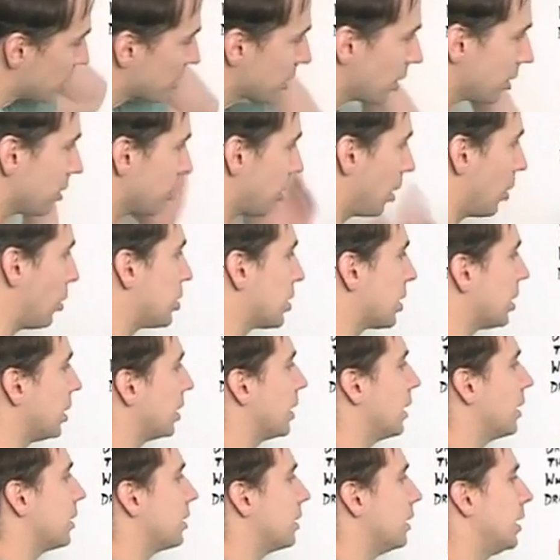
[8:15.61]
I thought I was going
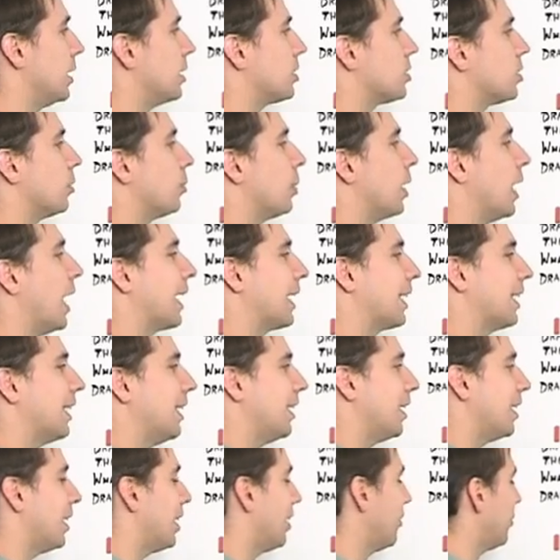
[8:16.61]
to get the answer, but I
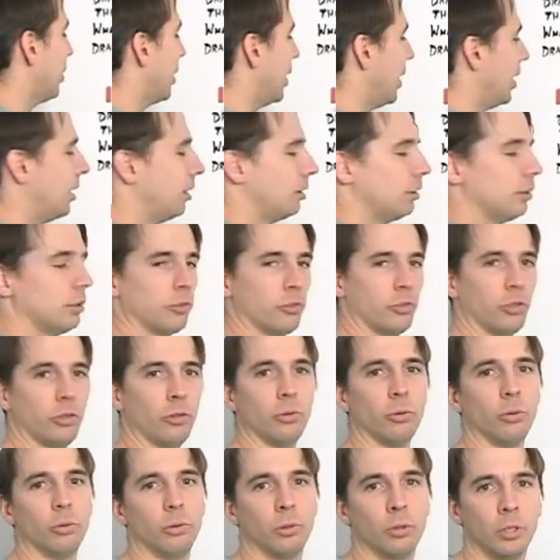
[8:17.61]
can't have the 8 and the
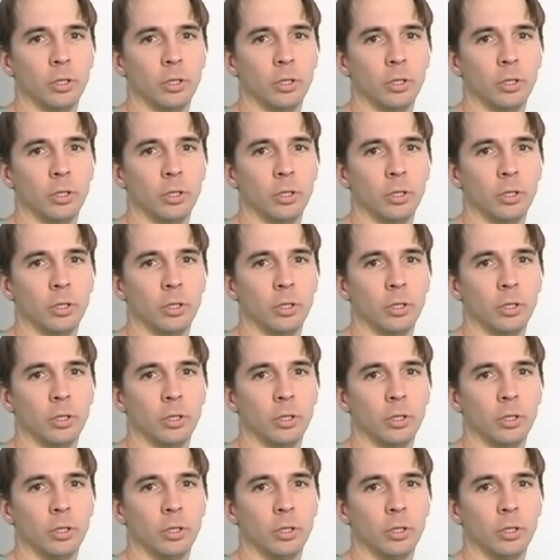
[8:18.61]
2.